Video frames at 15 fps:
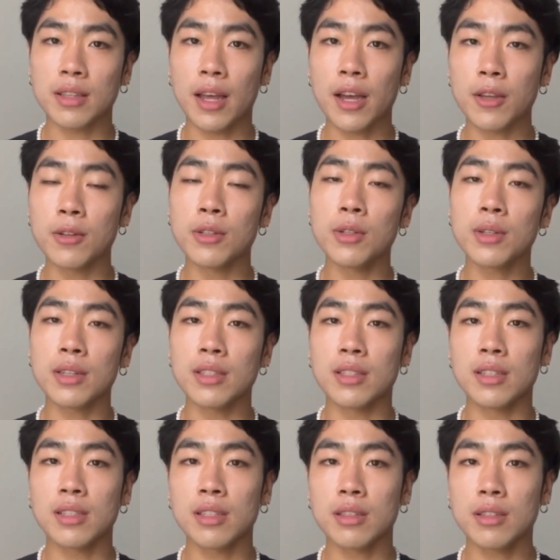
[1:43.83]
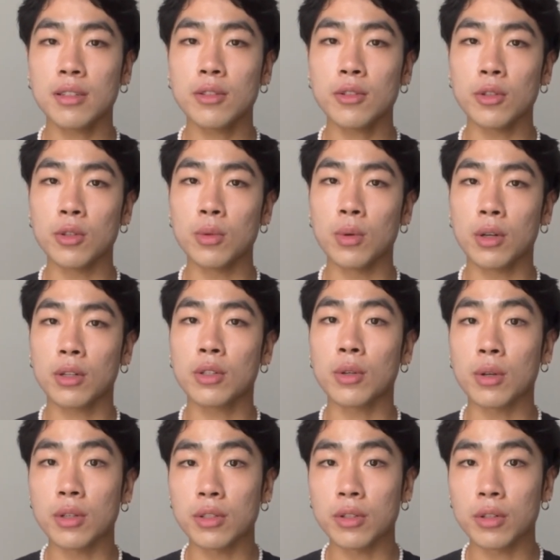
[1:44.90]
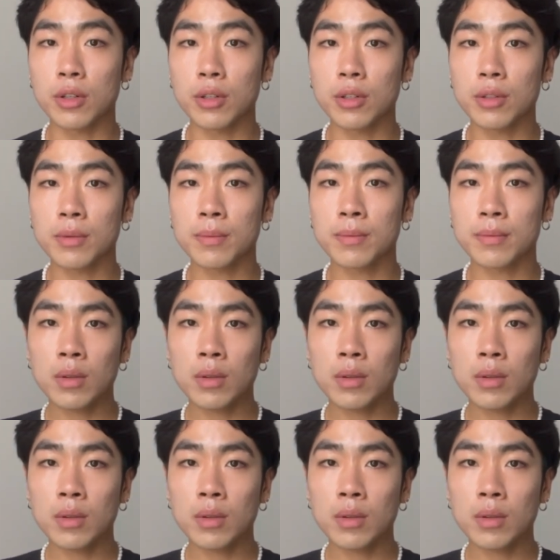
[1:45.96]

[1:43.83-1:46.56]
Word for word: that you do consistently to work towards your goal.